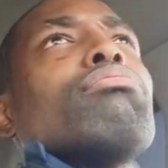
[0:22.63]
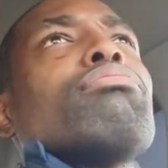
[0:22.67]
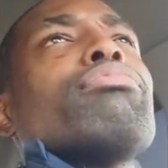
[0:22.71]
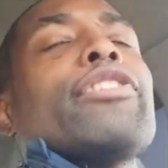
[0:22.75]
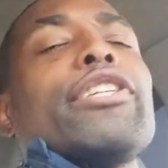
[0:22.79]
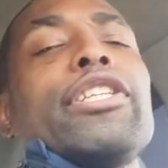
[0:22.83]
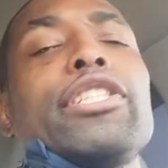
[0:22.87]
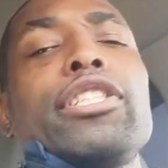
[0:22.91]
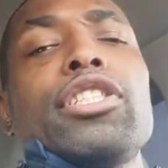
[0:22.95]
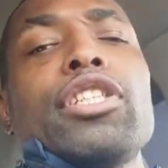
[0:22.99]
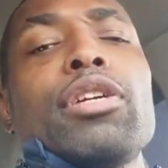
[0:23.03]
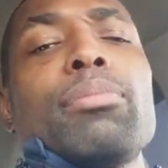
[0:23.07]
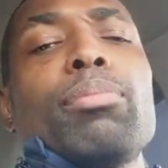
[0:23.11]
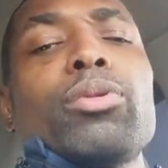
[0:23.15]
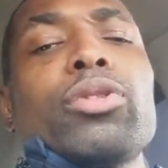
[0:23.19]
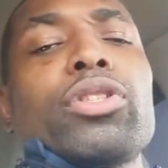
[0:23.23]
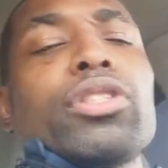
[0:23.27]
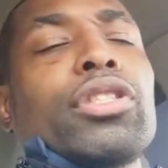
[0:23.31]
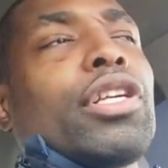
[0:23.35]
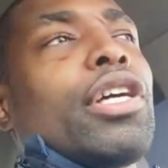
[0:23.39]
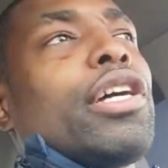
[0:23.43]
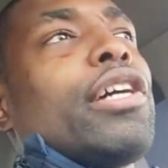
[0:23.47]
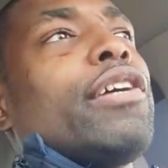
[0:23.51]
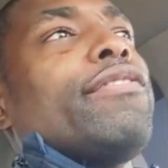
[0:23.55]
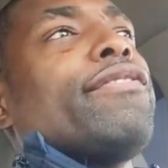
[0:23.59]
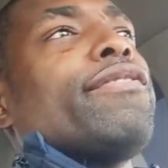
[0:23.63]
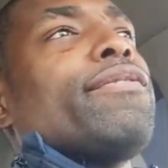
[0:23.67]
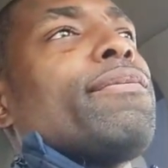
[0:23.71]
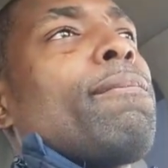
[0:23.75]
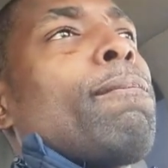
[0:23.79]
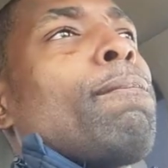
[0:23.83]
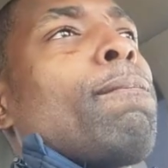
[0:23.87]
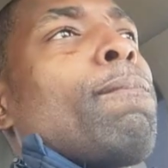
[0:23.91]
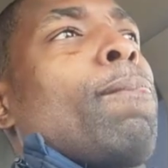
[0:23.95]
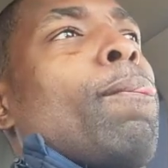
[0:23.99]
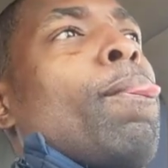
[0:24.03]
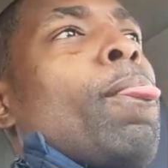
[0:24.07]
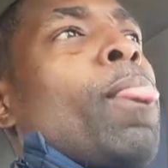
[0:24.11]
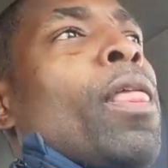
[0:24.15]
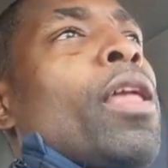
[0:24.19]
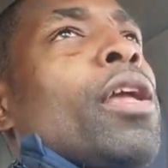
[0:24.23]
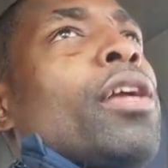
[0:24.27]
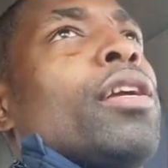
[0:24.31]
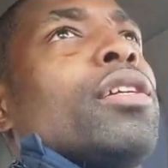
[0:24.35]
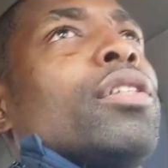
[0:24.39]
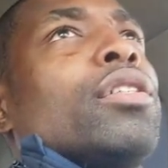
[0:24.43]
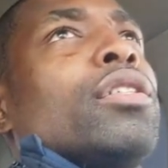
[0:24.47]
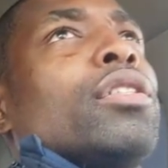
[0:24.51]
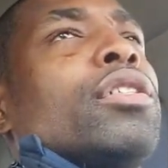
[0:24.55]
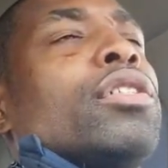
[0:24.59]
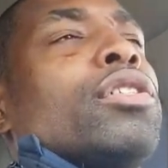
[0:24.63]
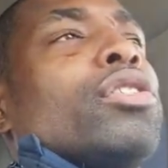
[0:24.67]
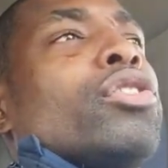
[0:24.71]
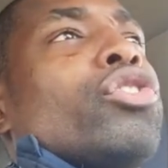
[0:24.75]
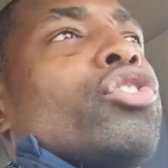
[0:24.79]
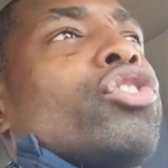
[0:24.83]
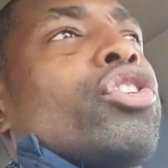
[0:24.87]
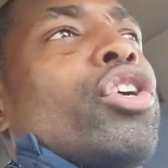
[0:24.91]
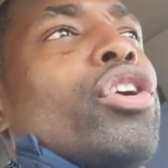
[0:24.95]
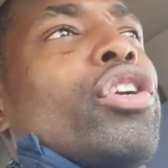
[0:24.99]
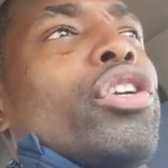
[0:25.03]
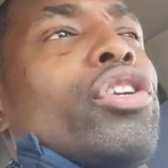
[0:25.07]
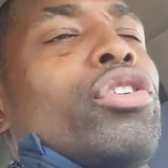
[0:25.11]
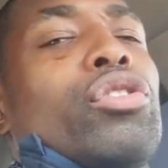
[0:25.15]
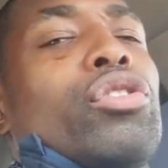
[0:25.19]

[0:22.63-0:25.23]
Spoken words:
Pretty simple stuff. Turn it